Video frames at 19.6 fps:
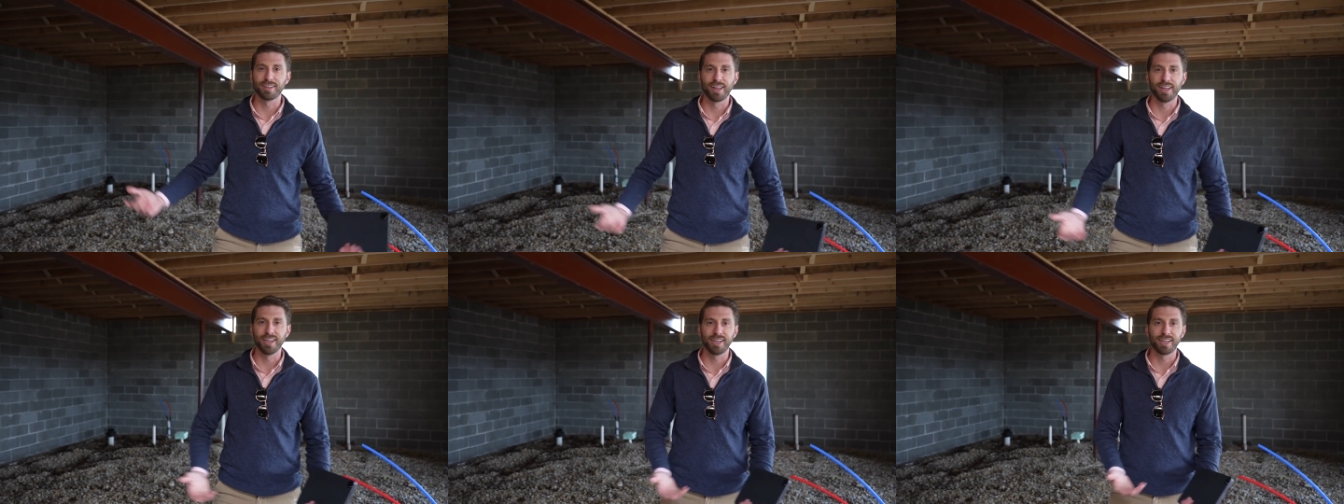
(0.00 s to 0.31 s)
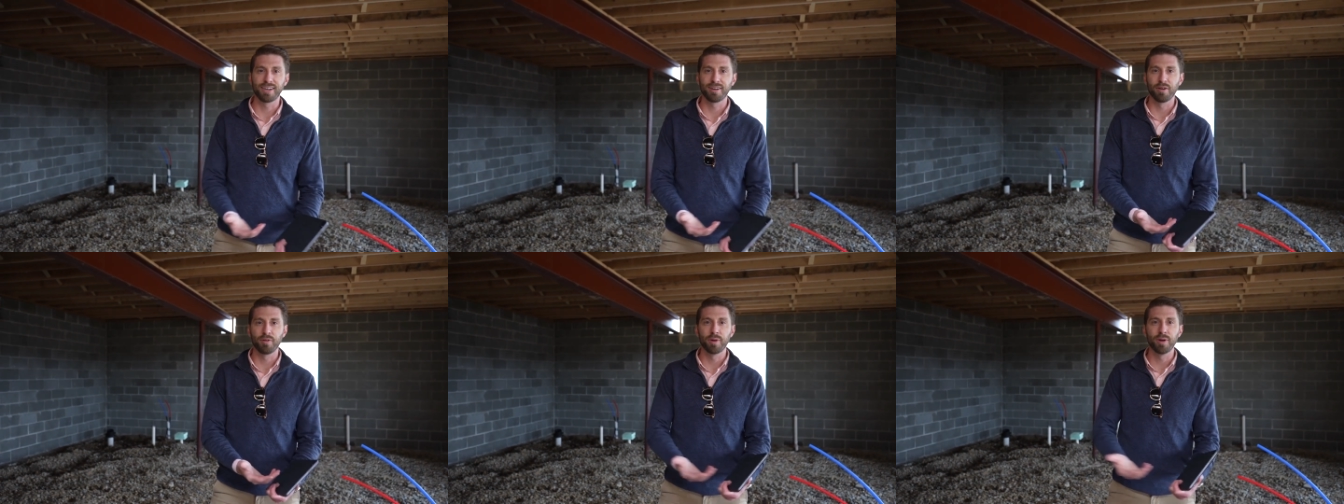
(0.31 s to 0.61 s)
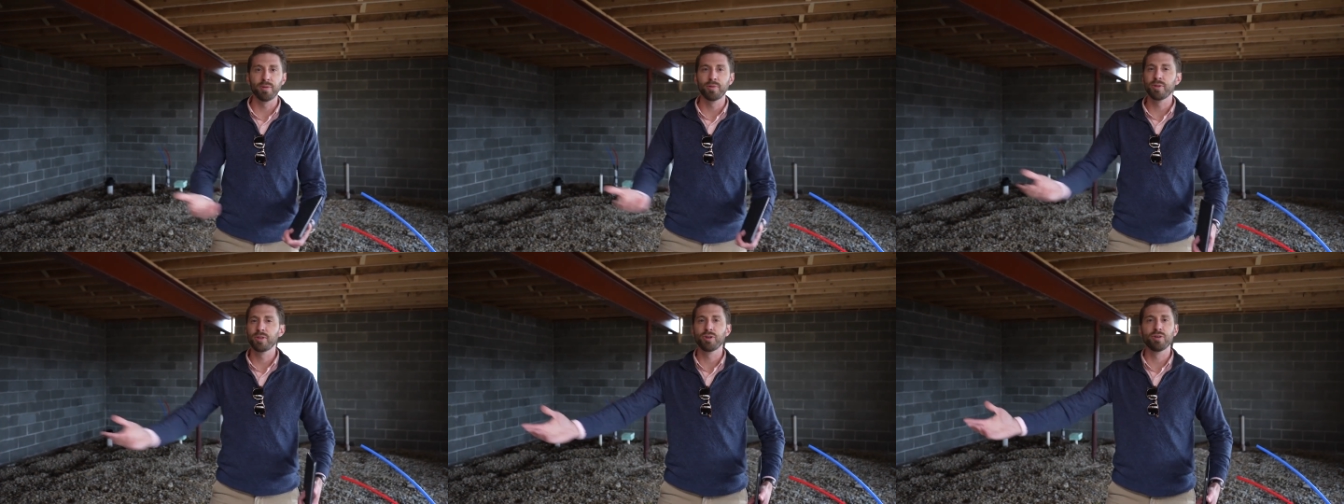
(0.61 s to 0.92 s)
Like,
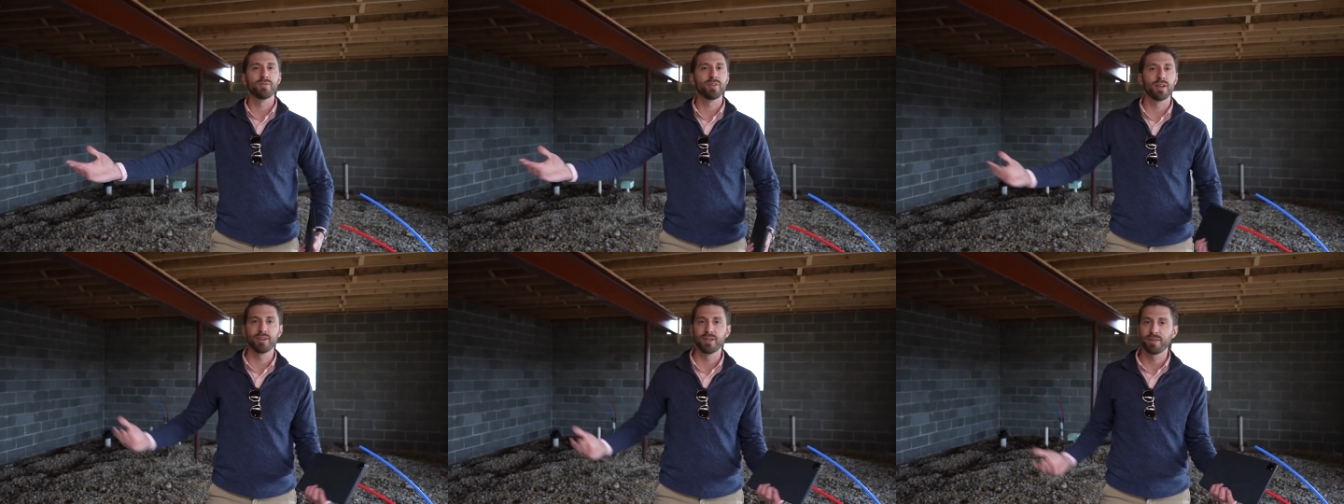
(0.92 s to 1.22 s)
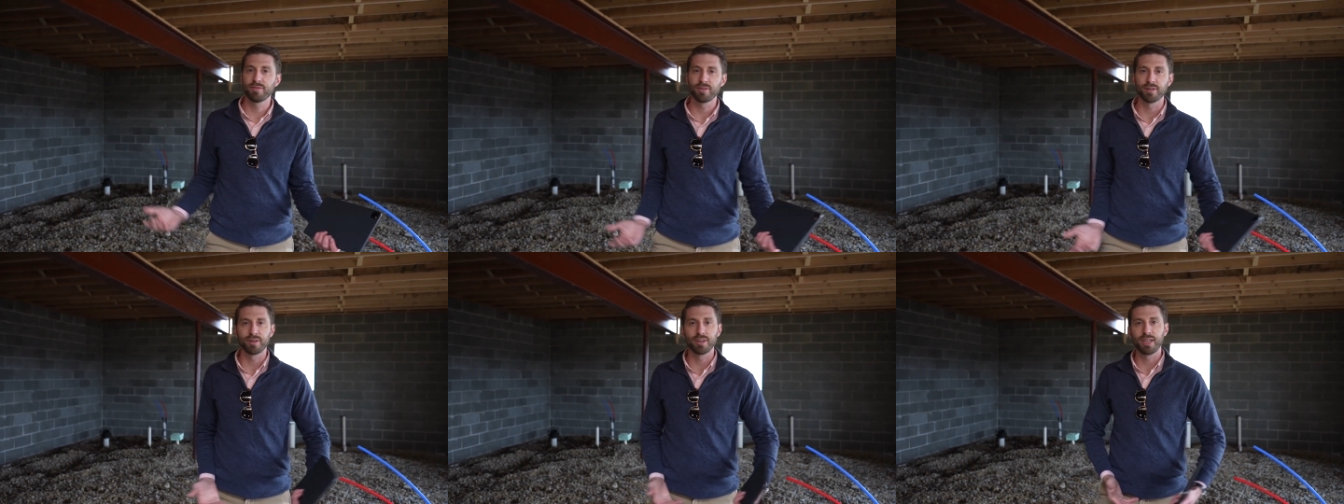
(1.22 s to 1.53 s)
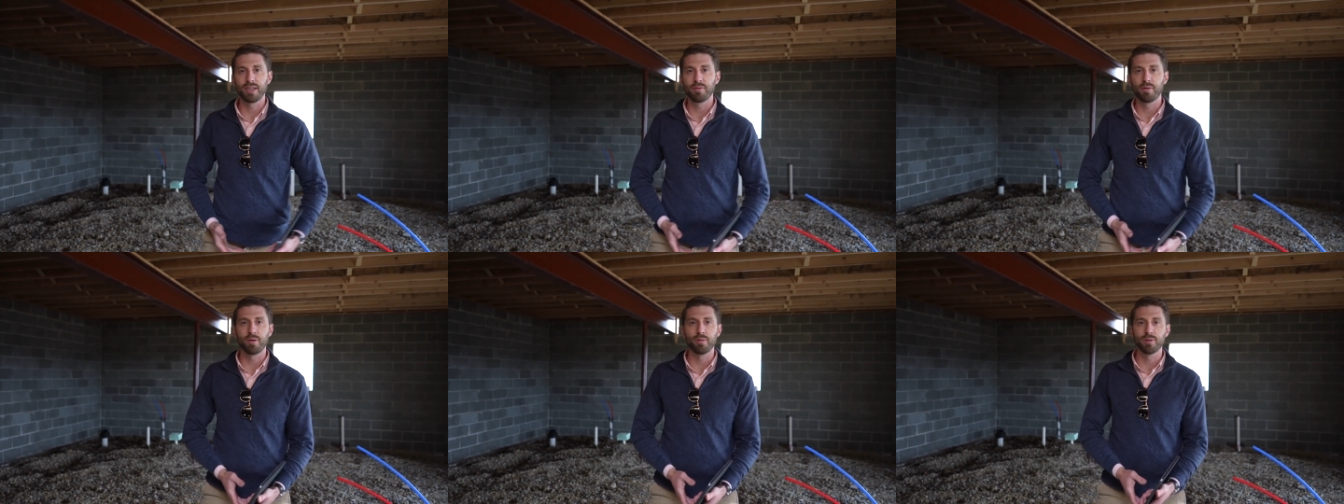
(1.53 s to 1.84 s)
what would you have done
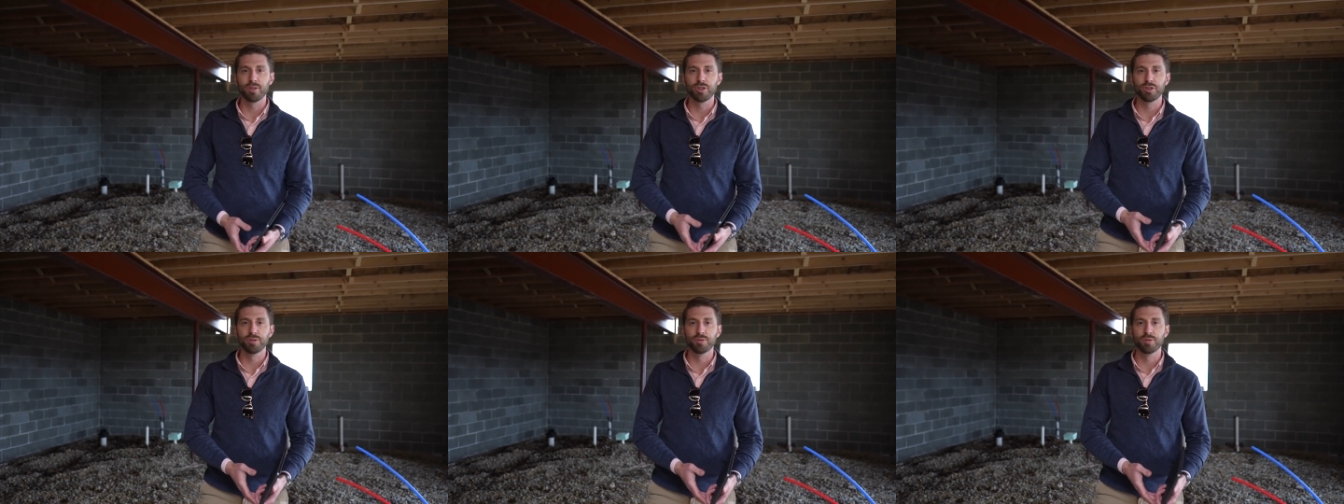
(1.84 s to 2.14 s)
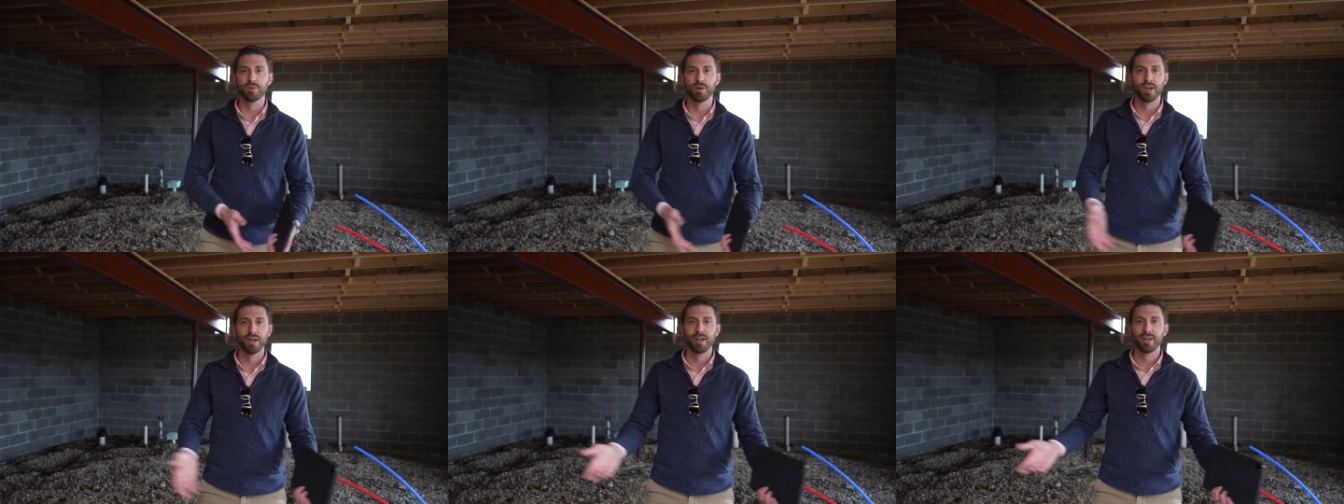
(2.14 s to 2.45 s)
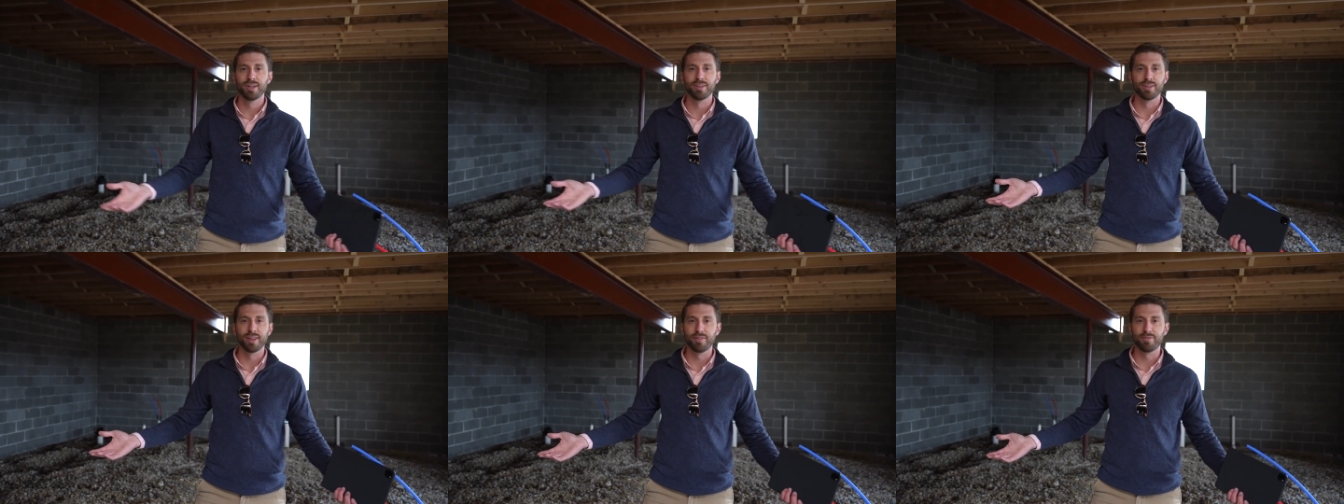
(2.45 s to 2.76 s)
differently? What would you
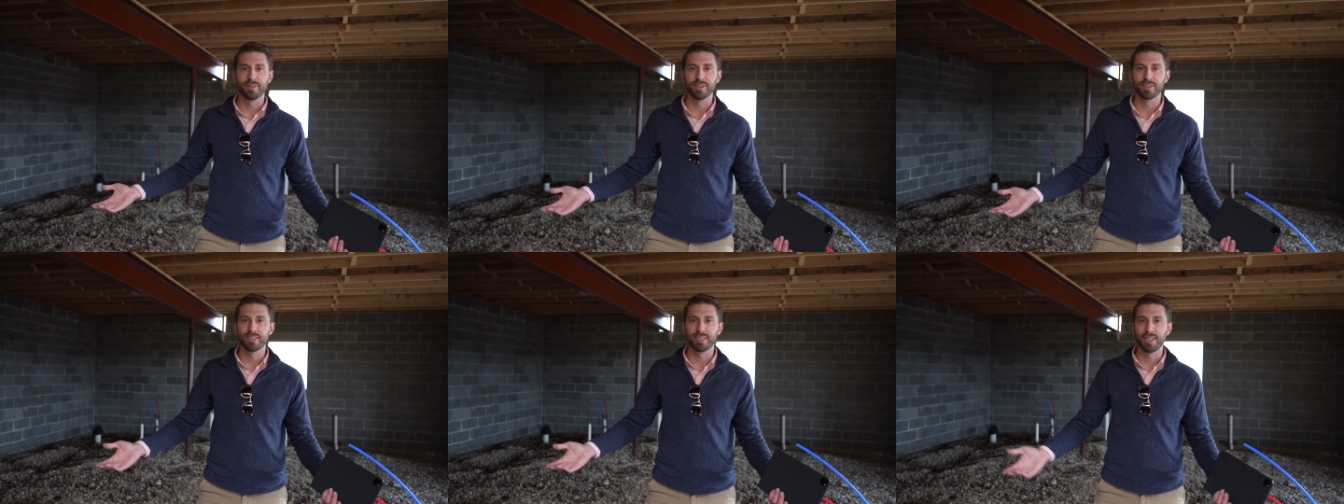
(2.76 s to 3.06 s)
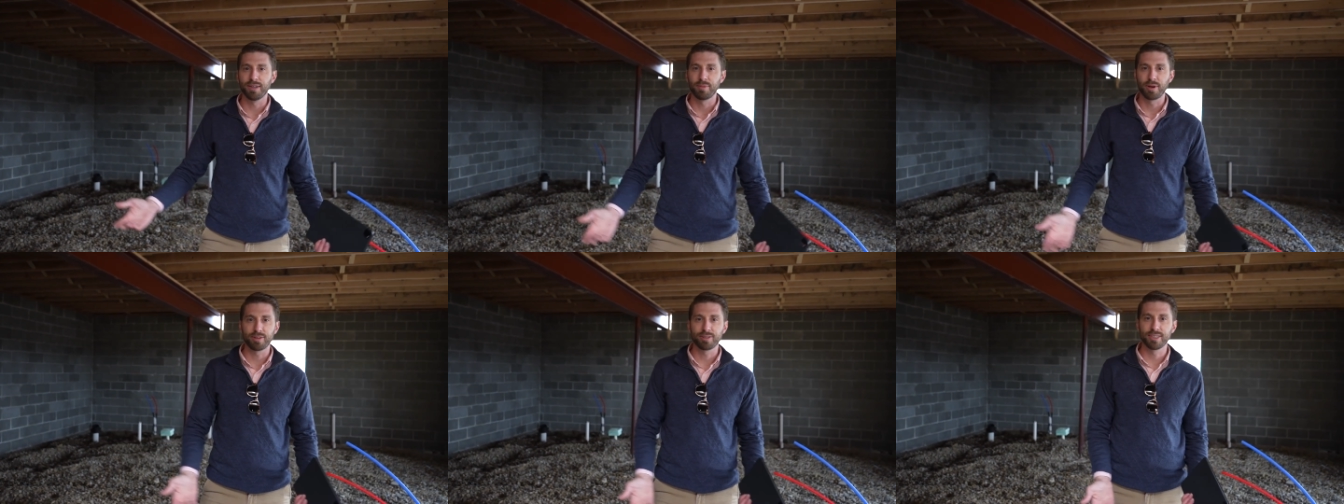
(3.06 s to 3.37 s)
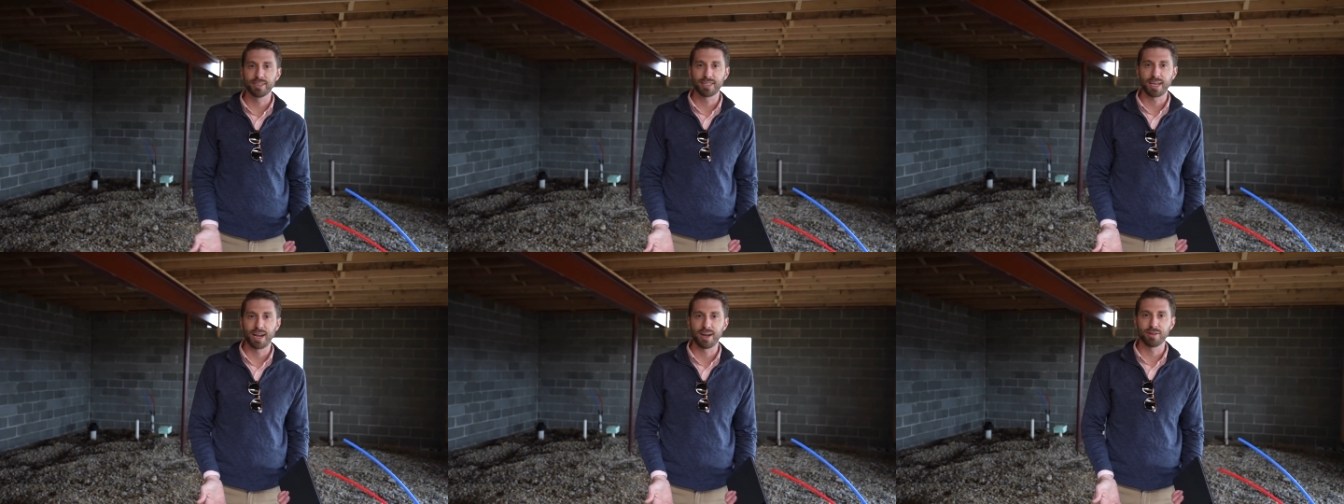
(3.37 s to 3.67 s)
love to see about
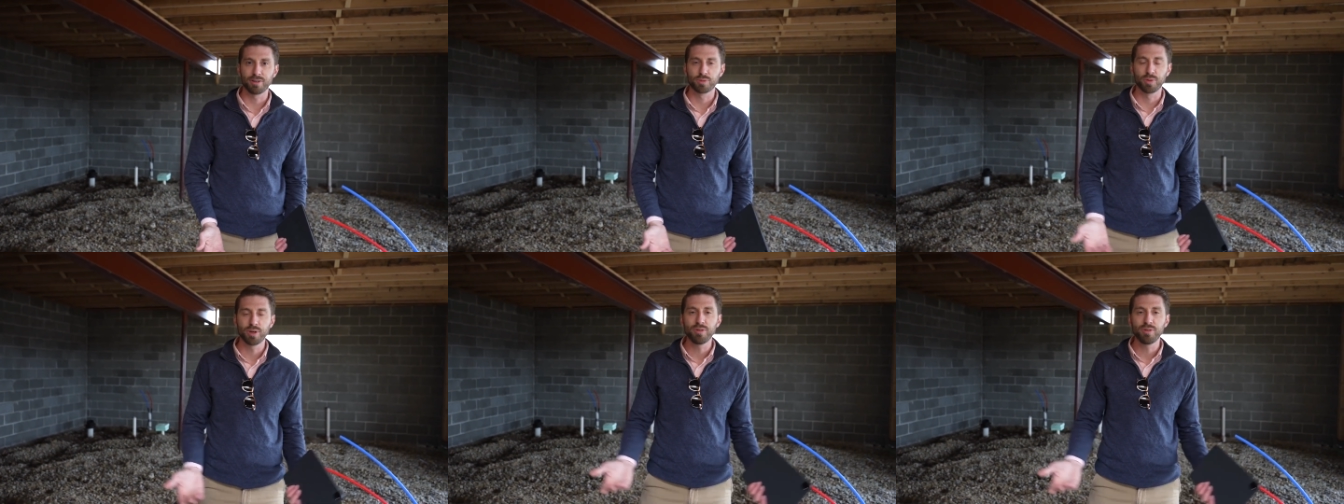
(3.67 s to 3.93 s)
this house?